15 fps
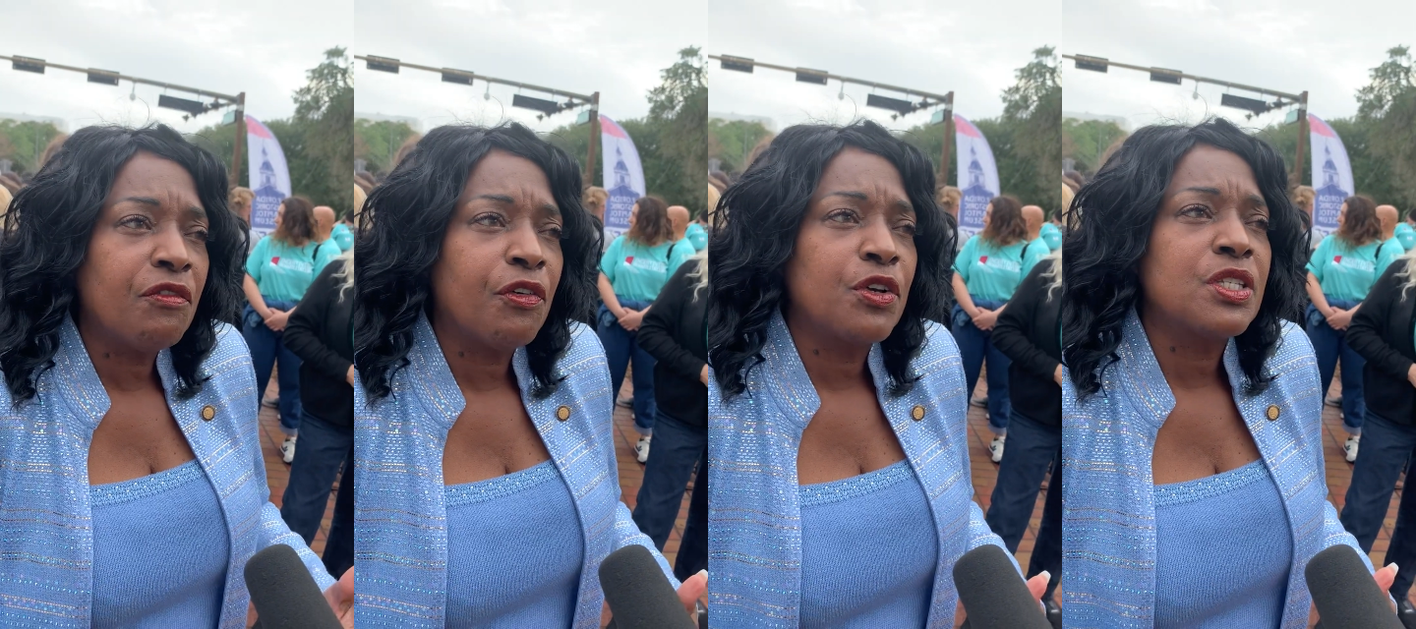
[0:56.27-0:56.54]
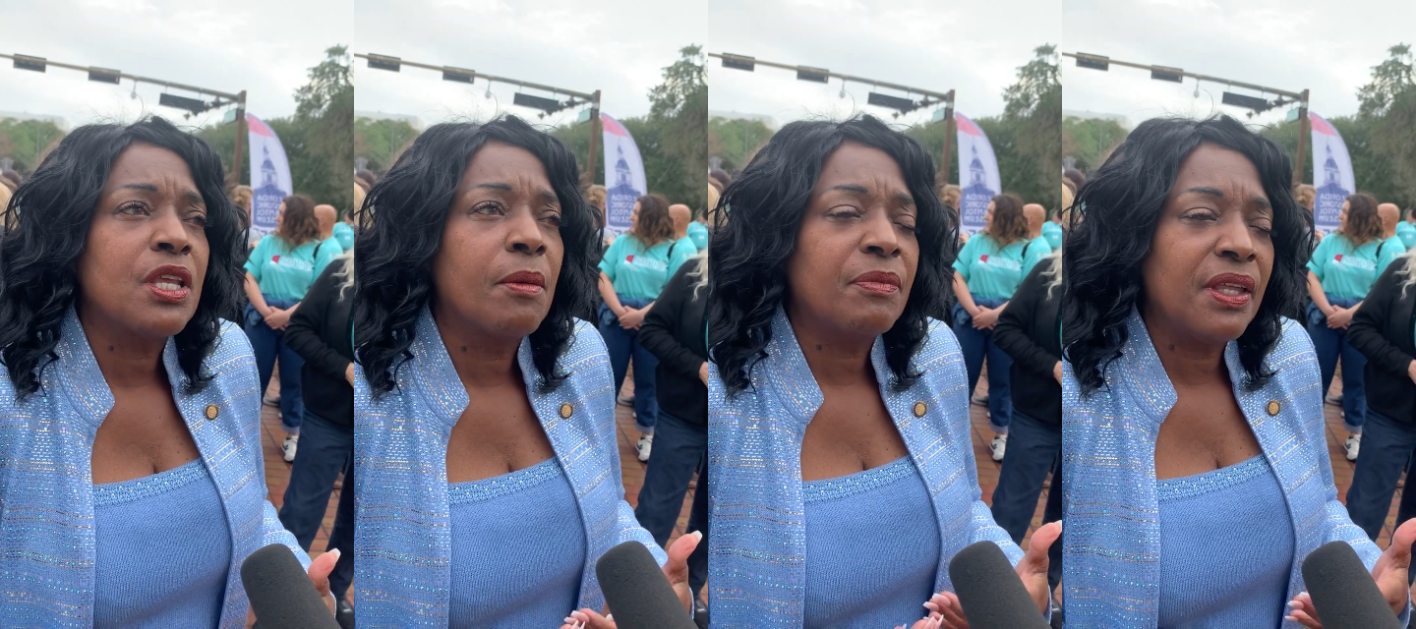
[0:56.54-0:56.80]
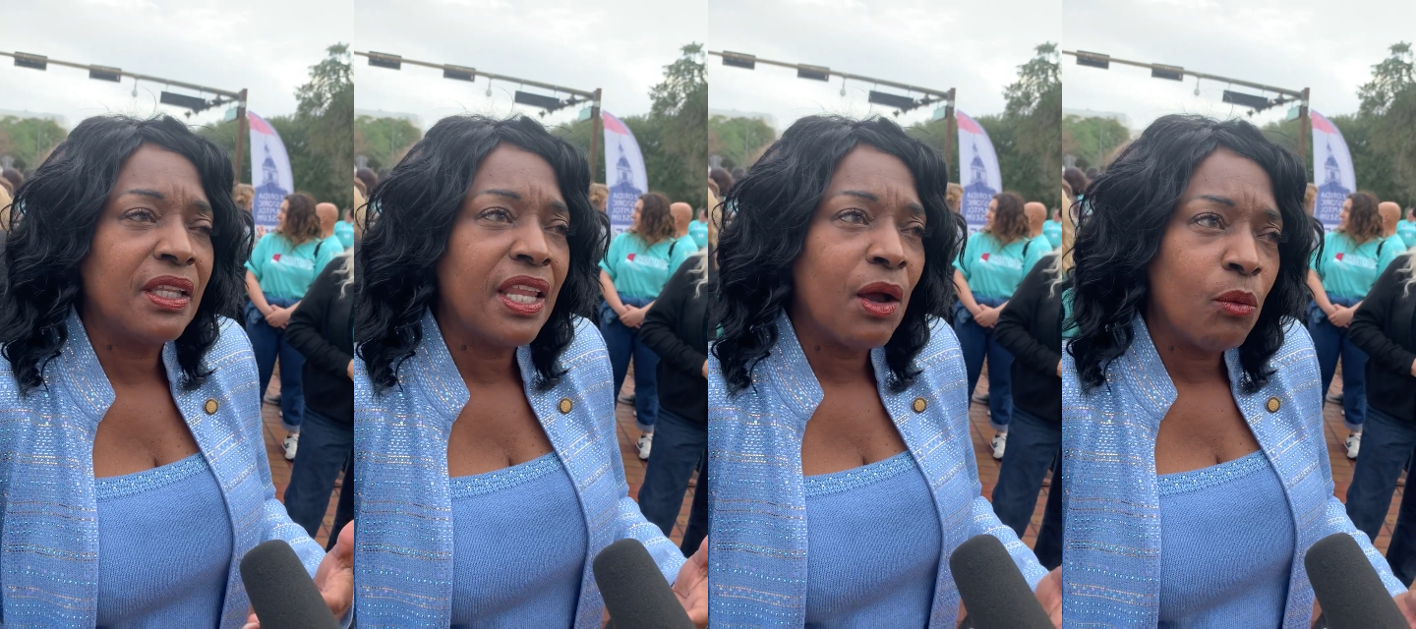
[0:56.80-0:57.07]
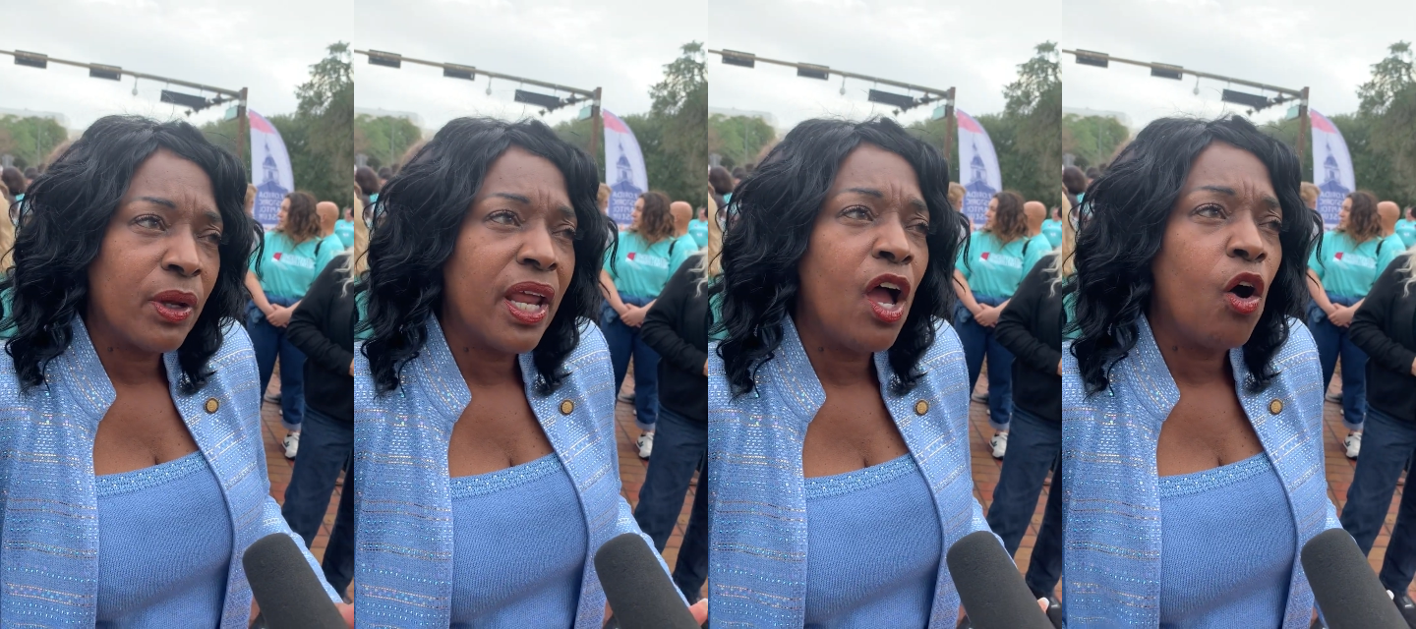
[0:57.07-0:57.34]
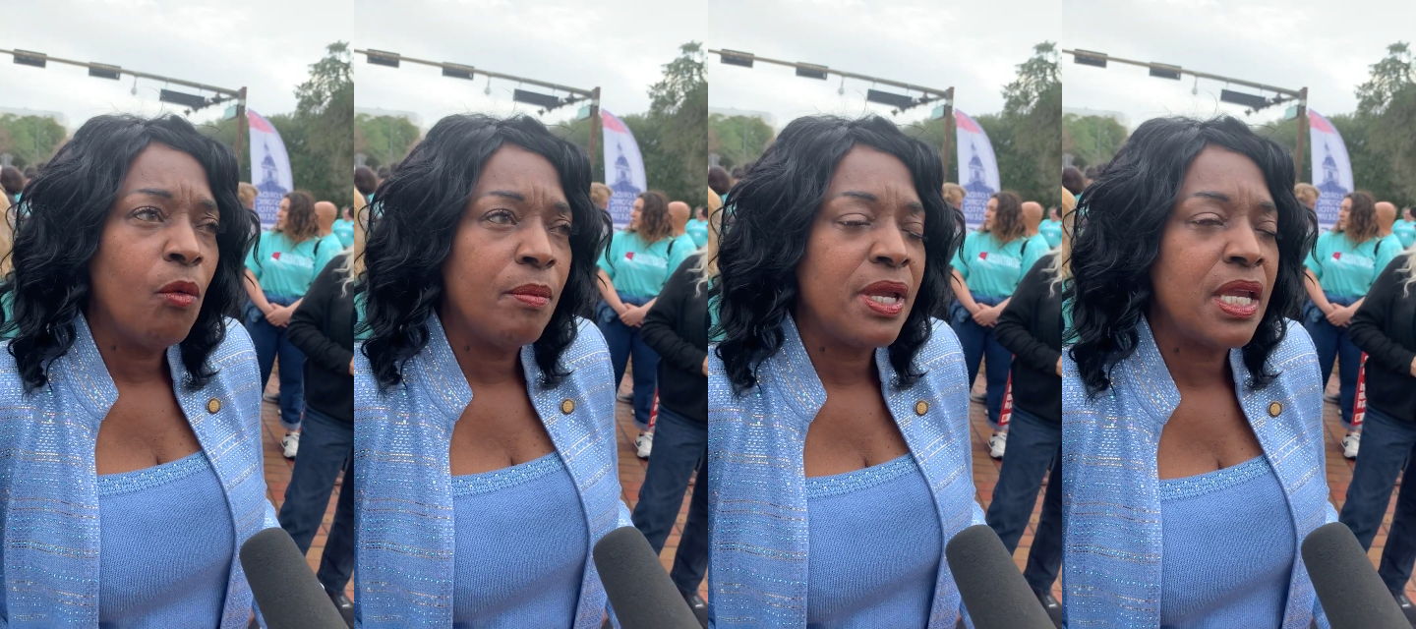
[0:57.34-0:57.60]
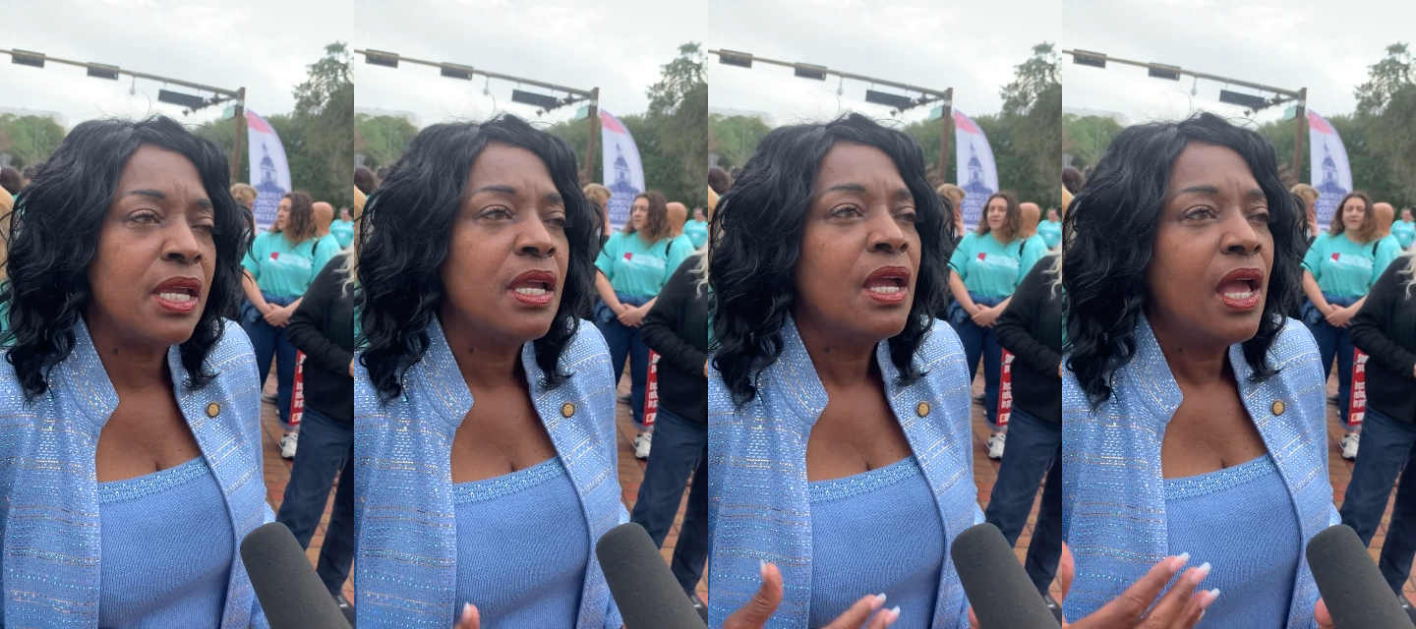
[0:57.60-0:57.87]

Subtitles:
for something that would help me,